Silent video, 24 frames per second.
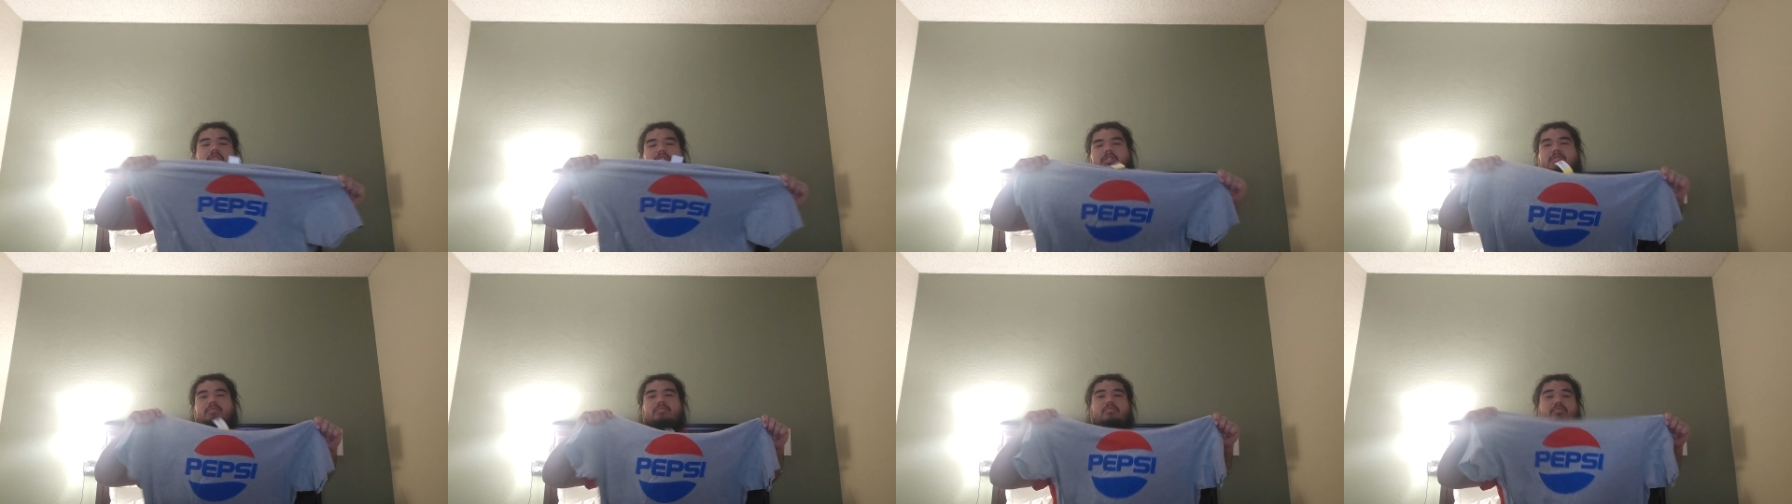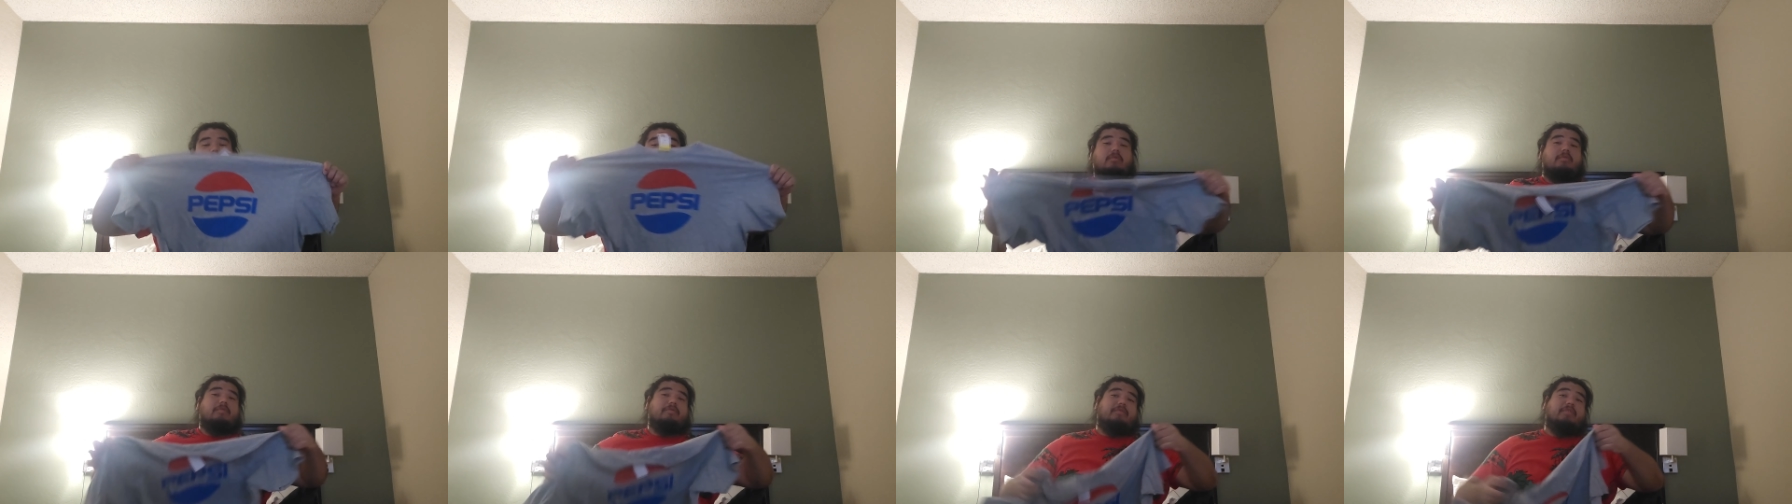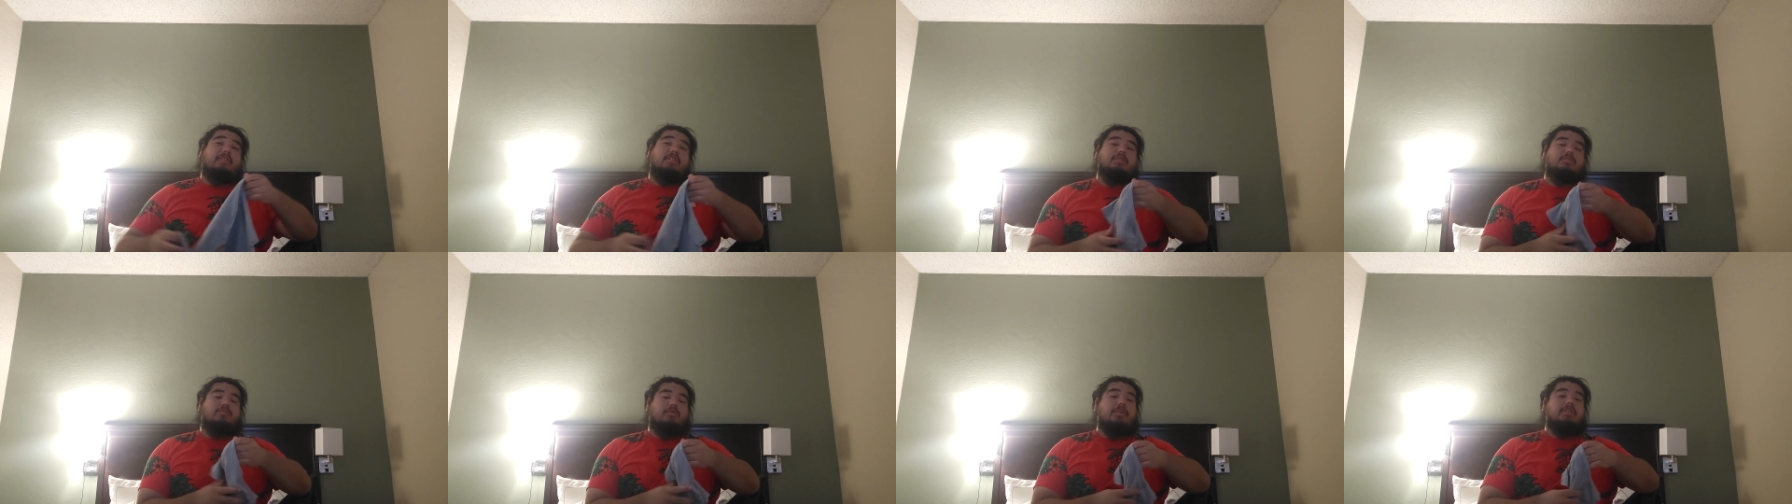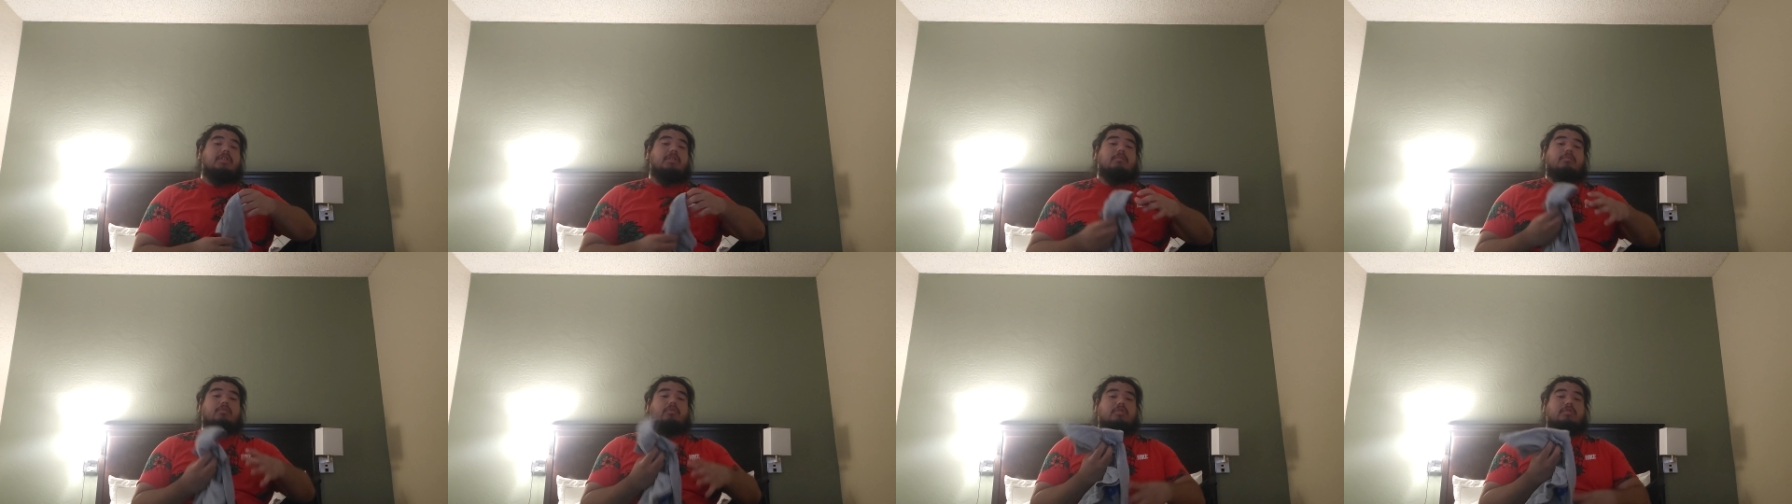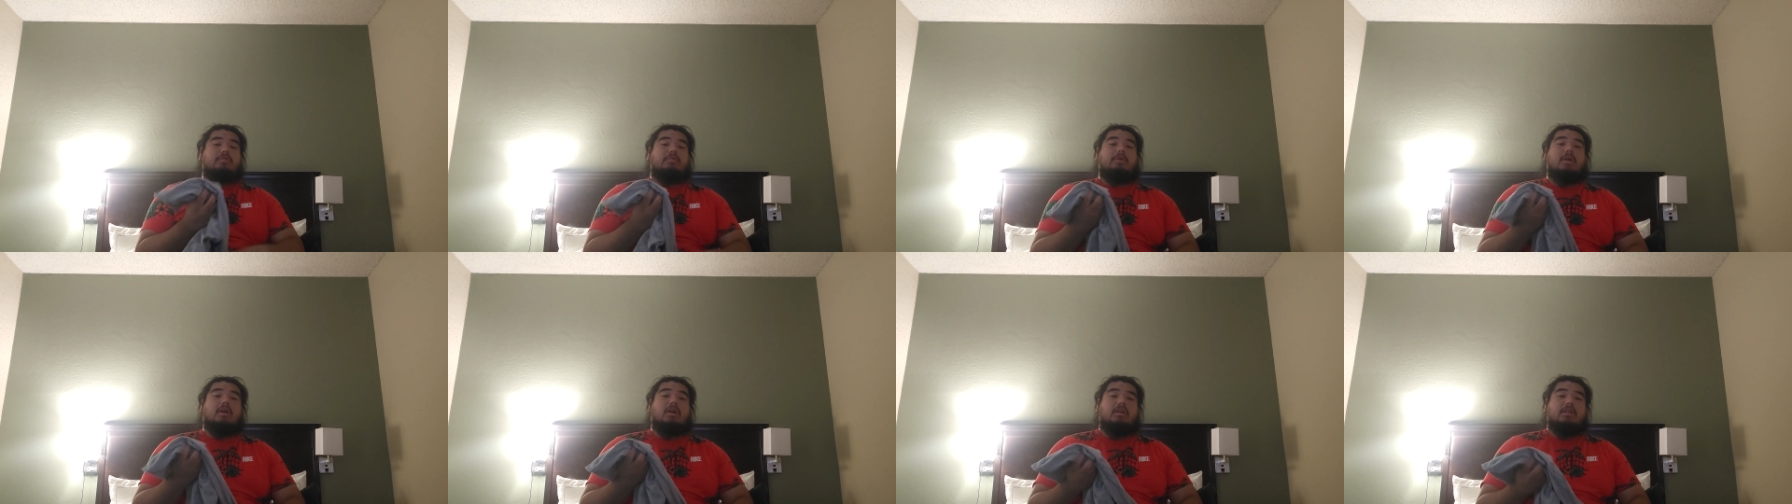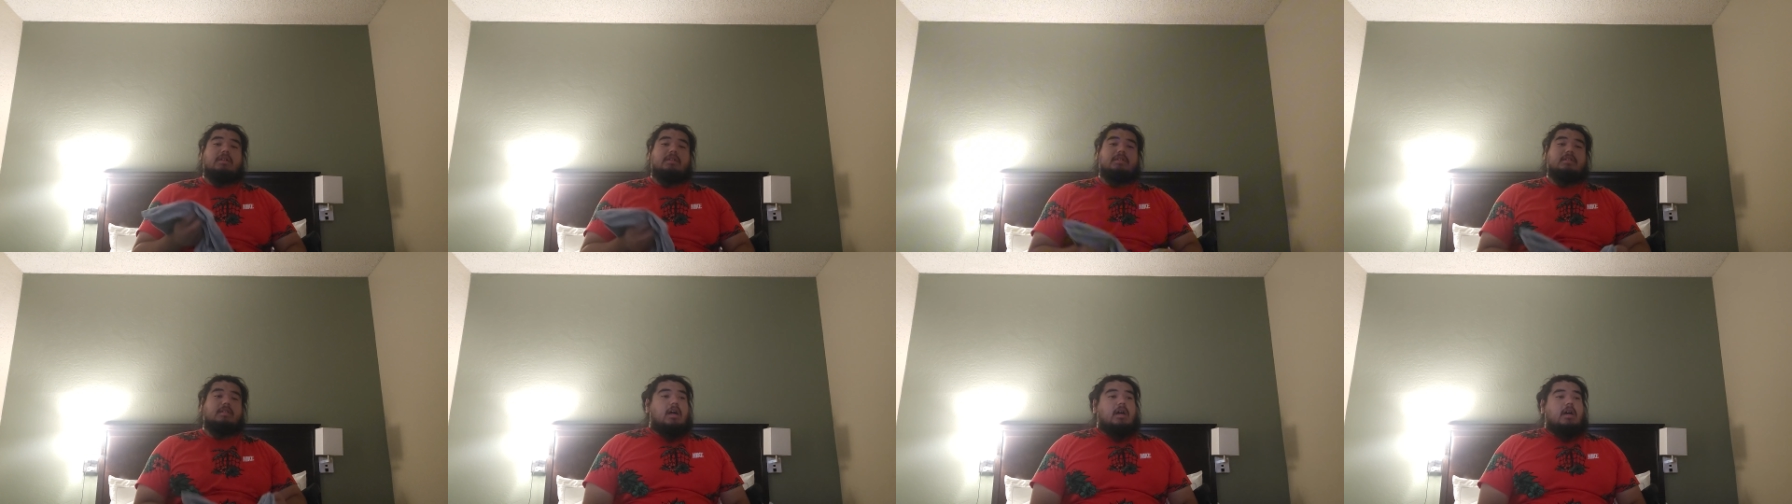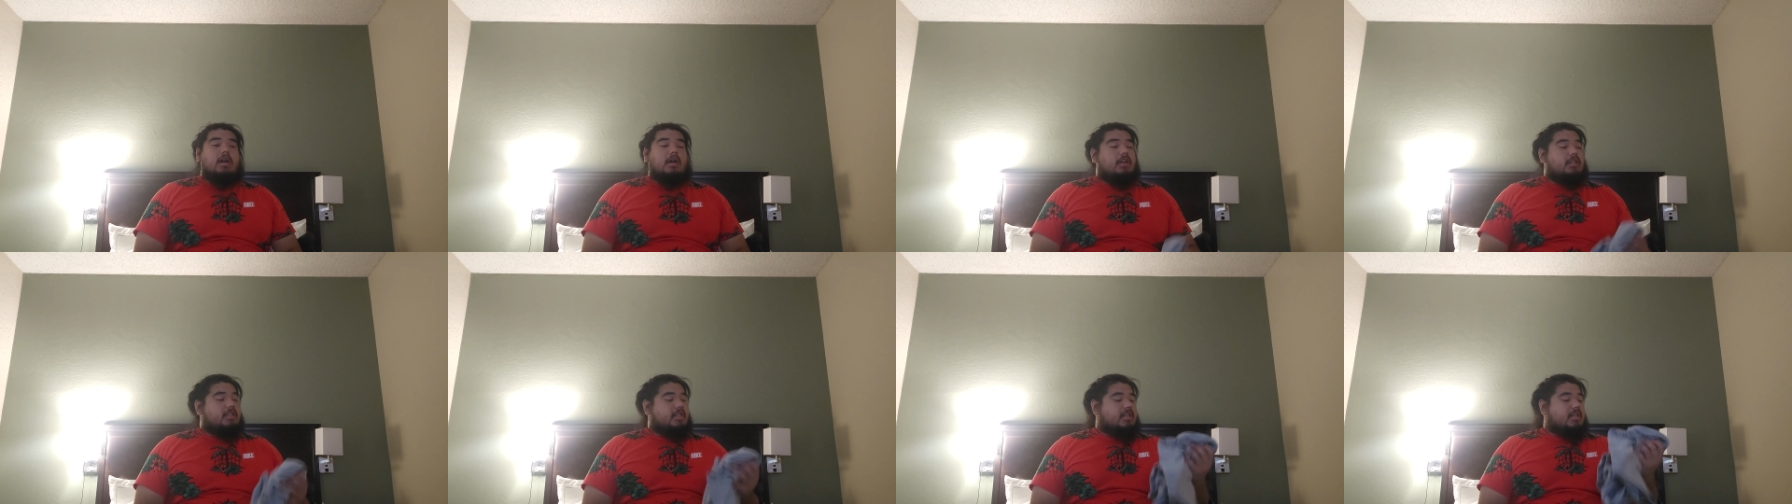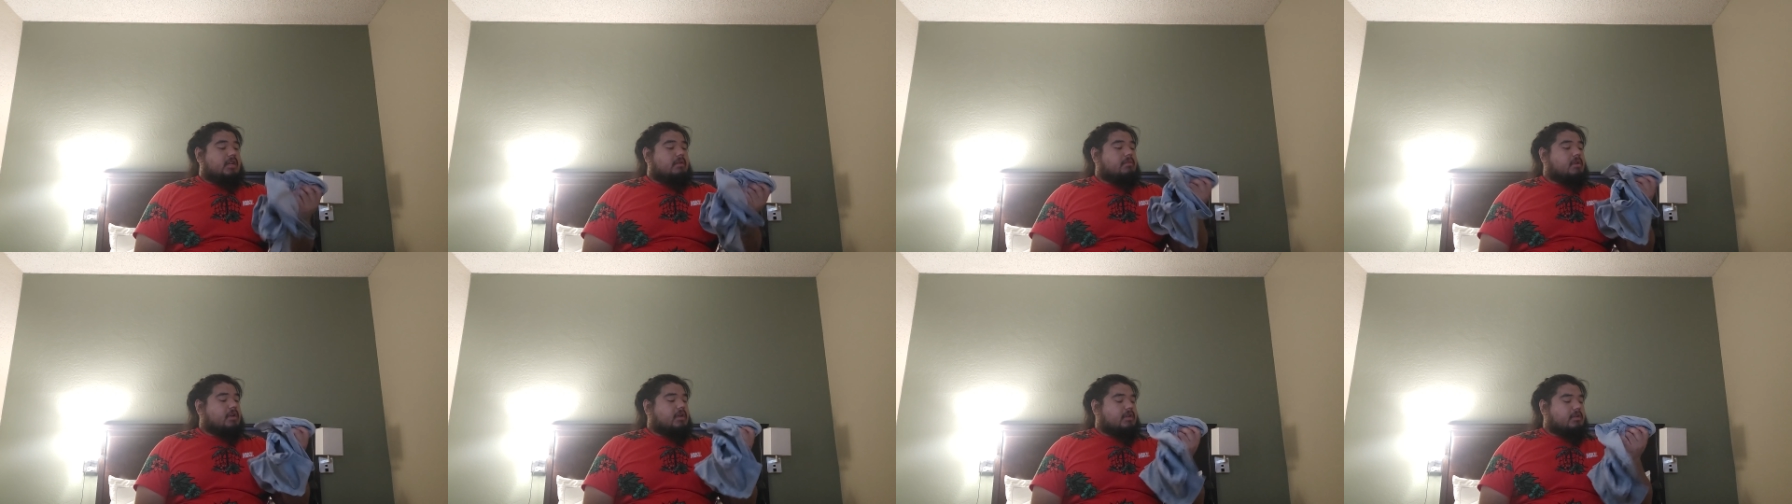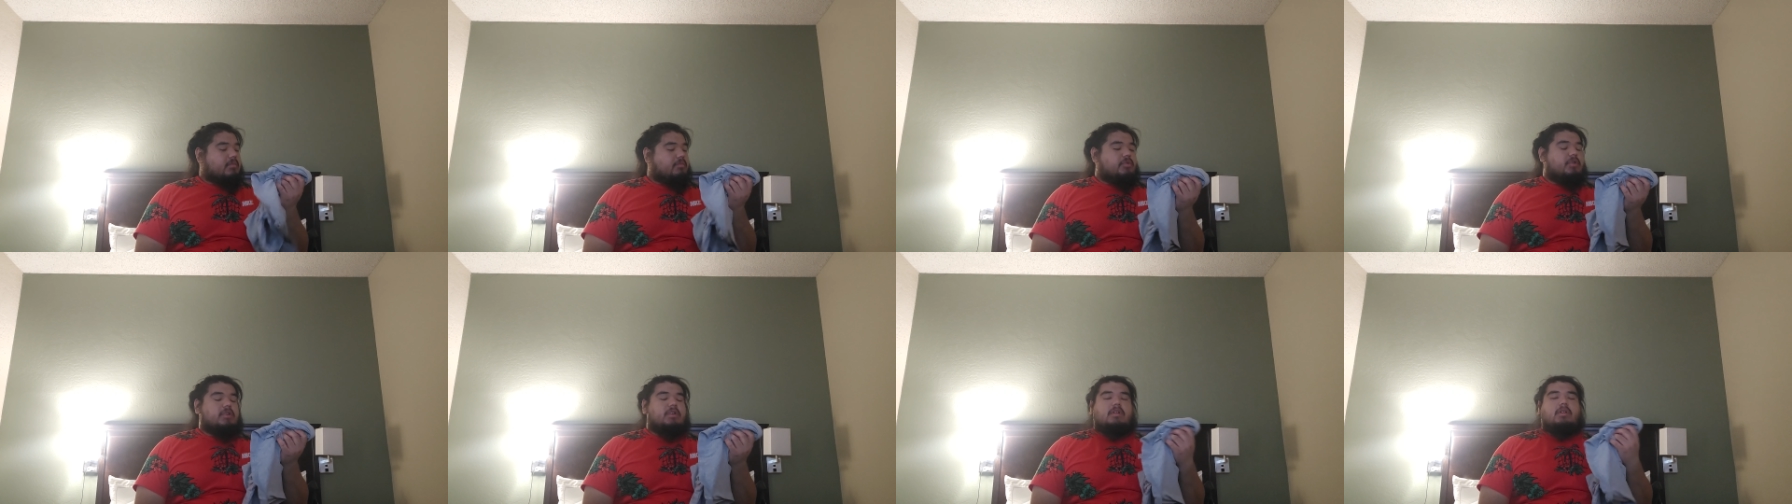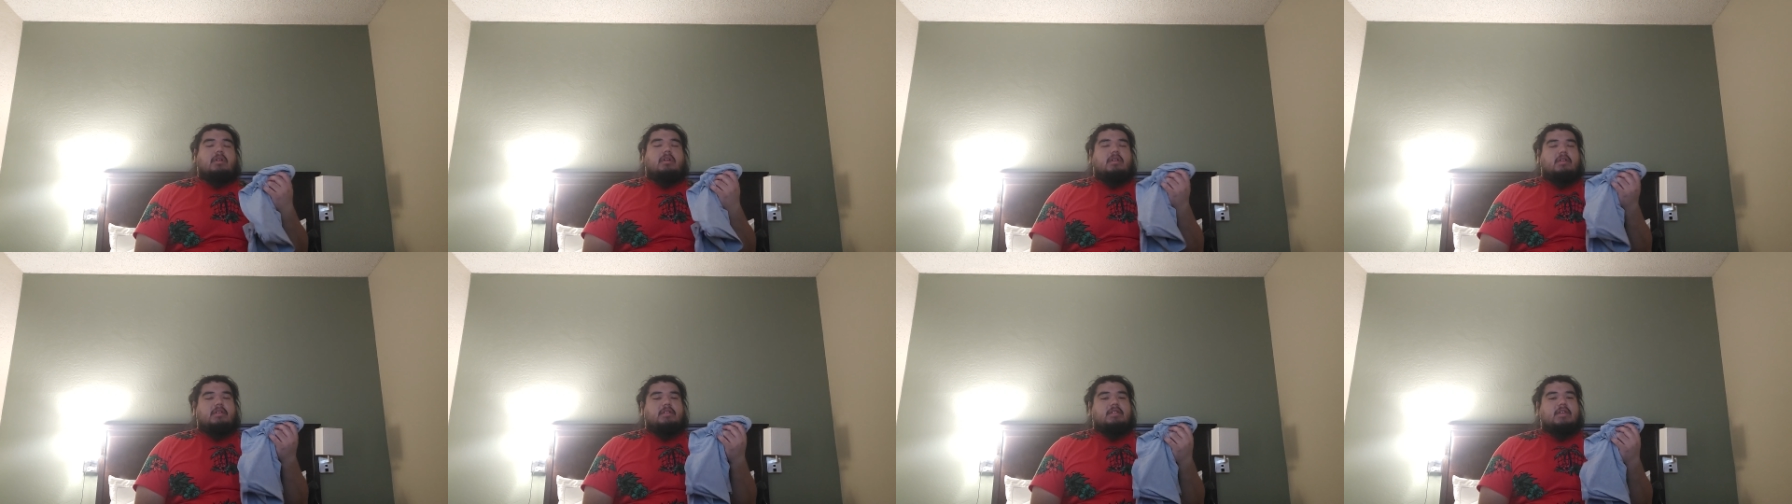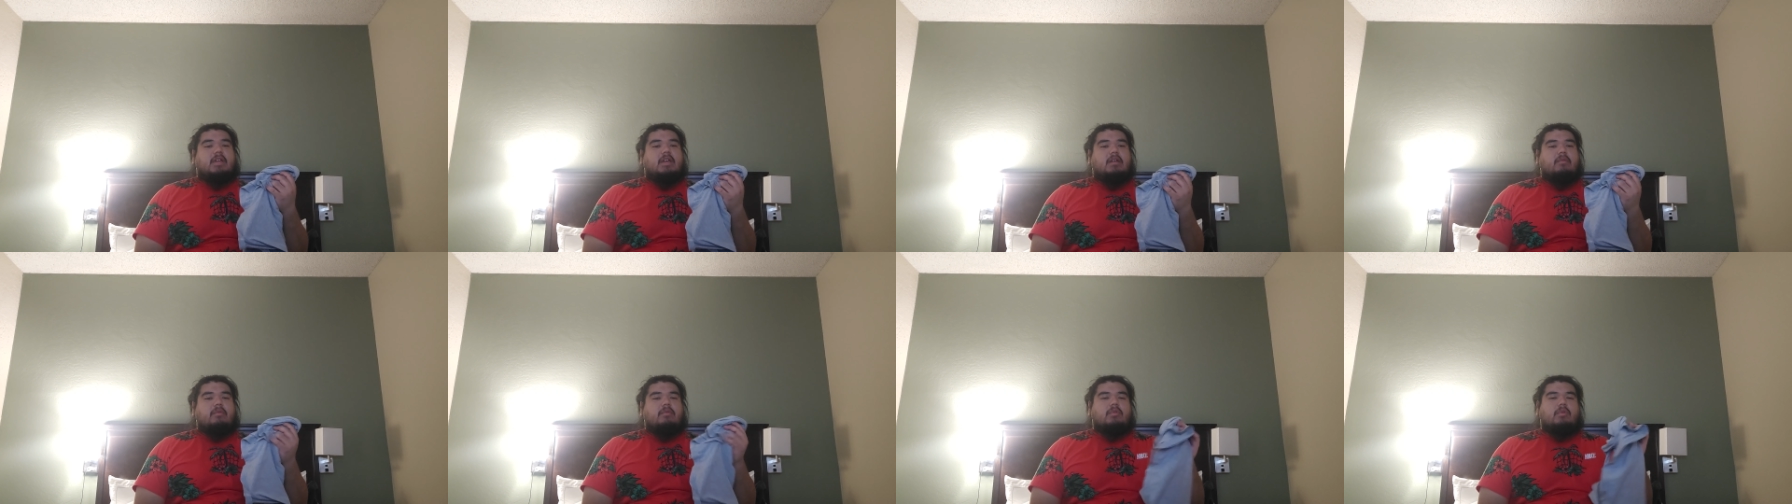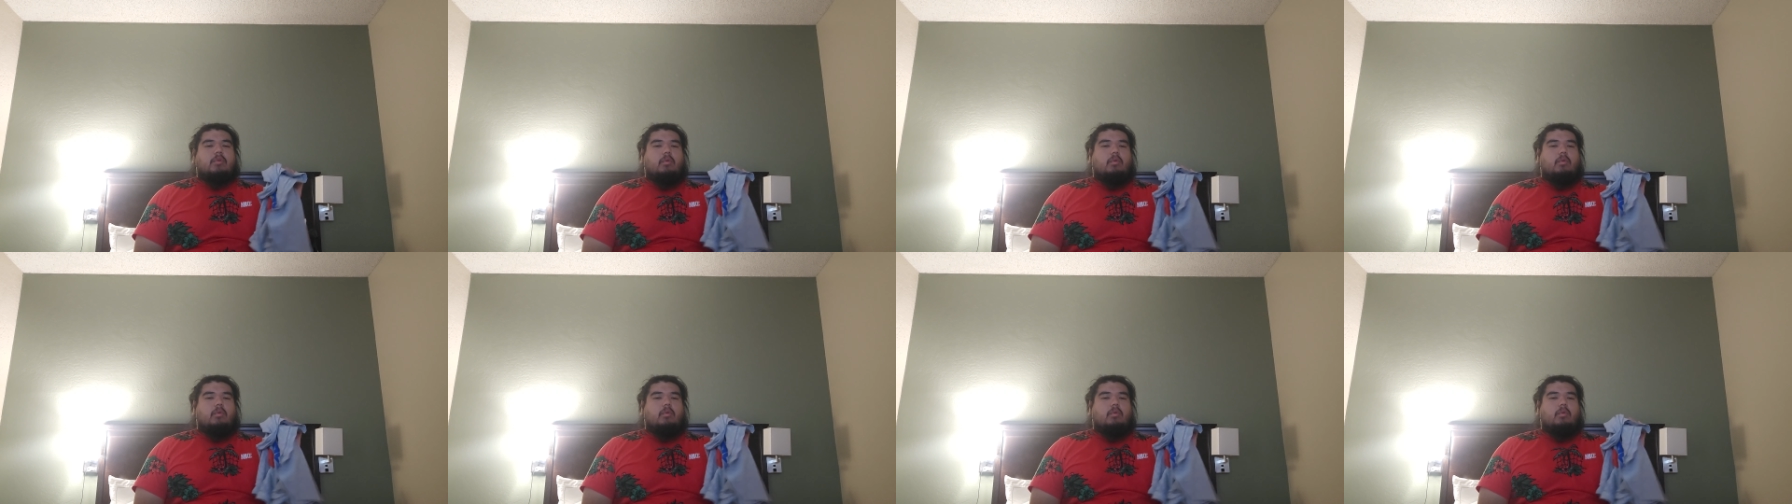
looks, feels breathable to be honest. Uh, again, I'm not gonna put it on because I kind of want